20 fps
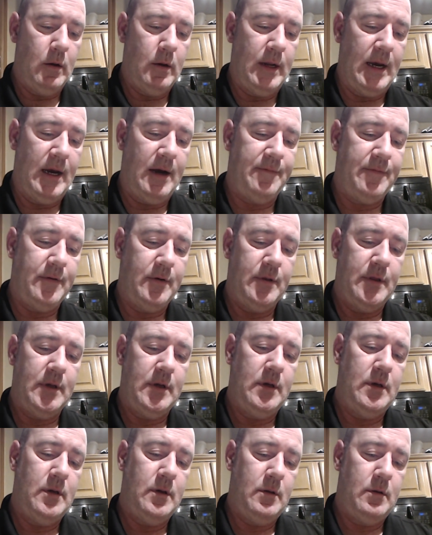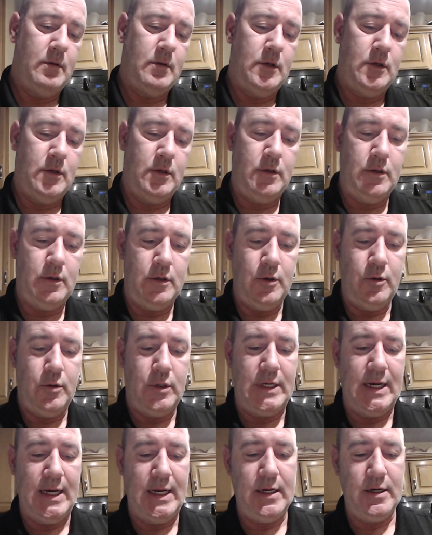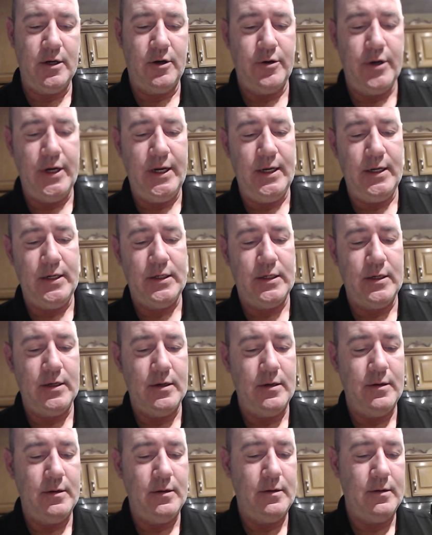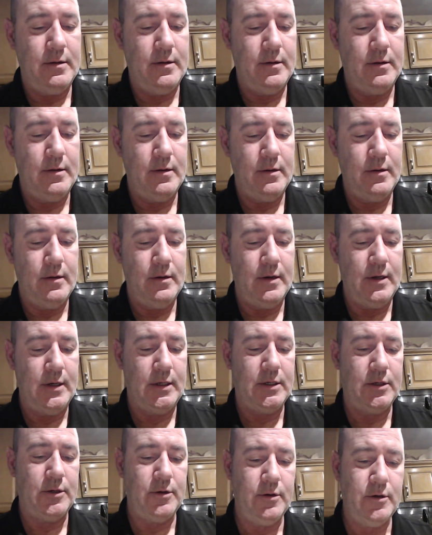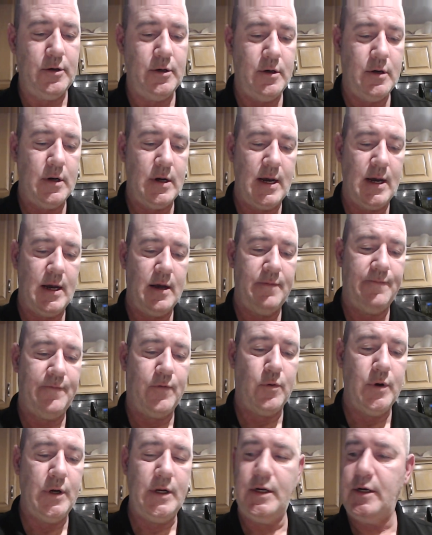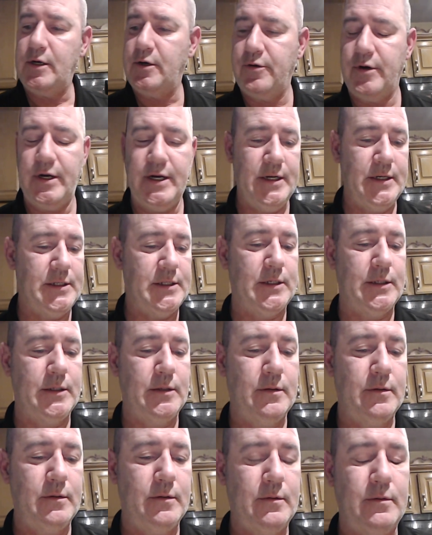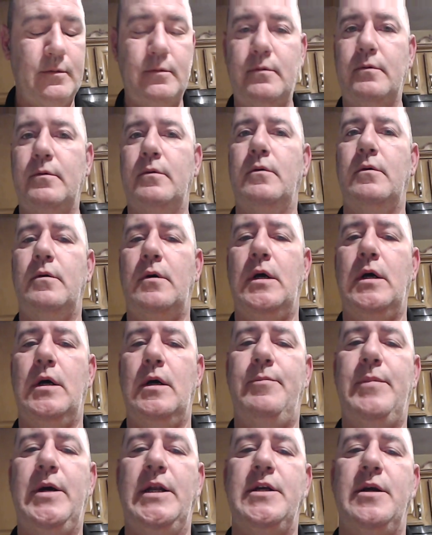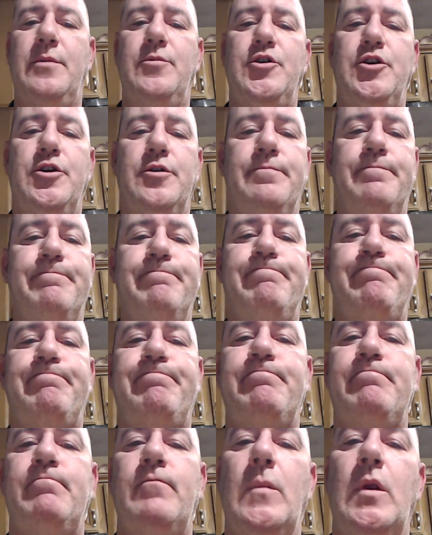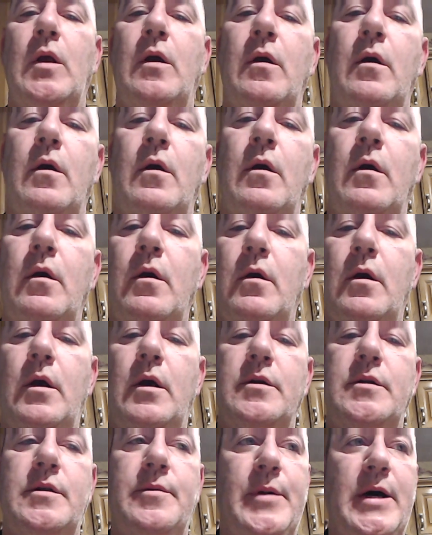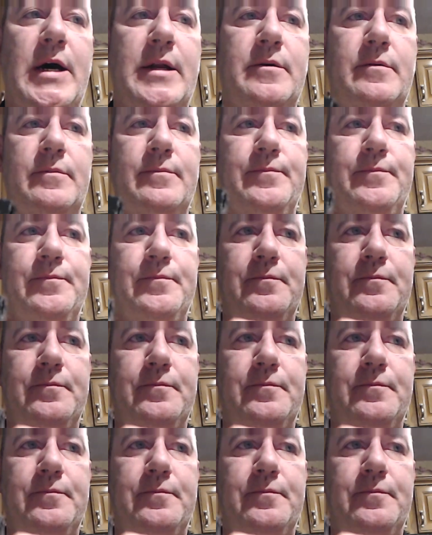Now for the 210 degrees extruder and 40 degrees bed temperature. Here's the model.